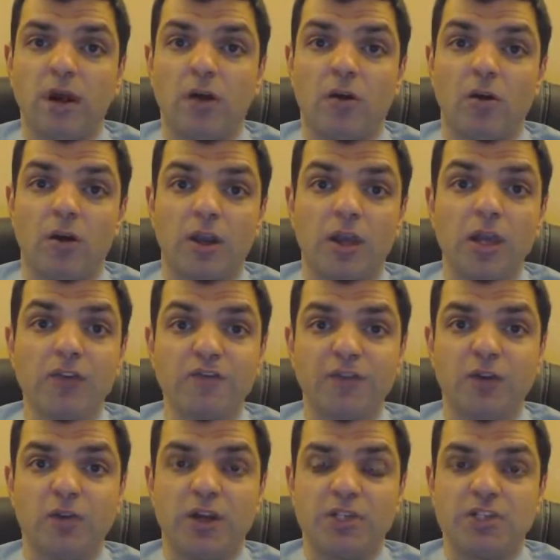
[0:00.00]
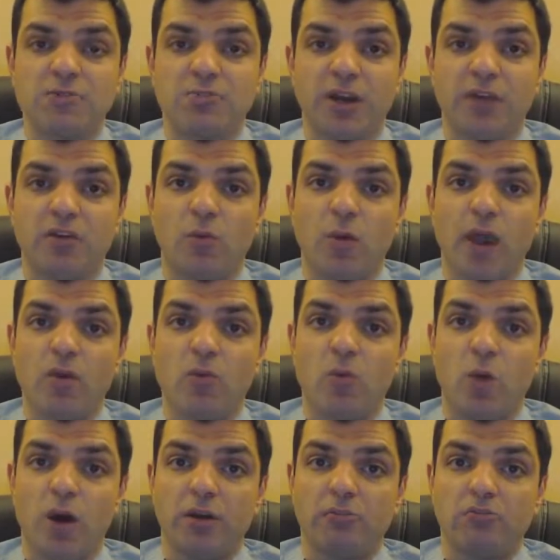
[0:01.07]
are influenced by the way
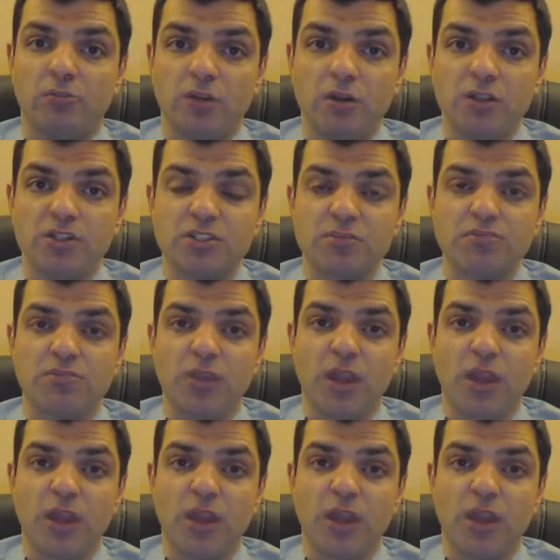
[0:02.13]
one looks